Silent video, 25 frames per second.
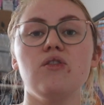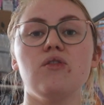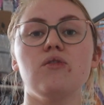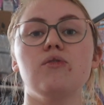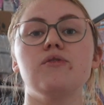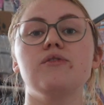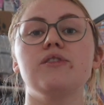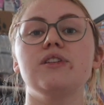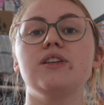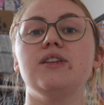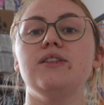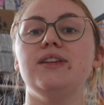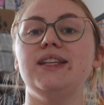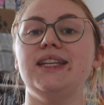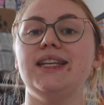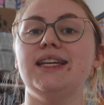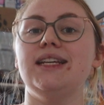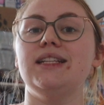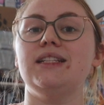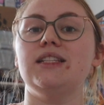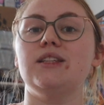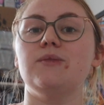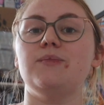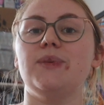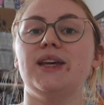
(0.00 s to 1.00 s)
or that you
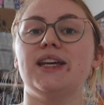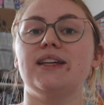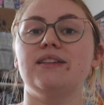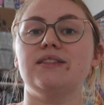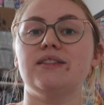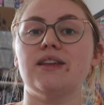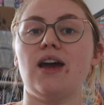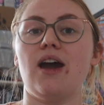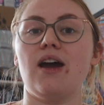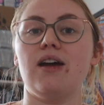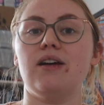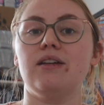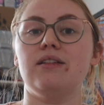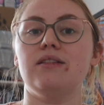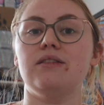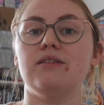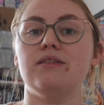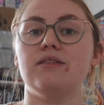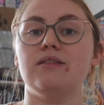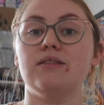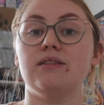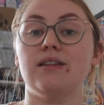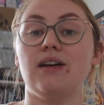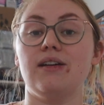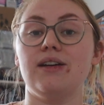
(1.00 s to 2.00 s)
need to be a
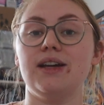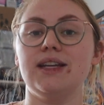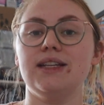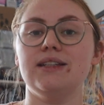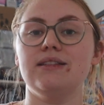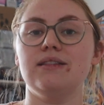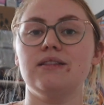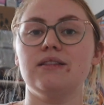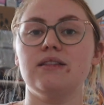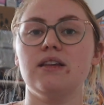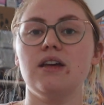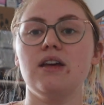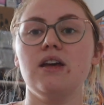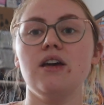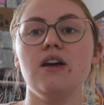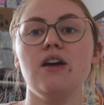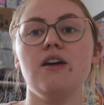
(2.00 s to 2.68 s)
certain size.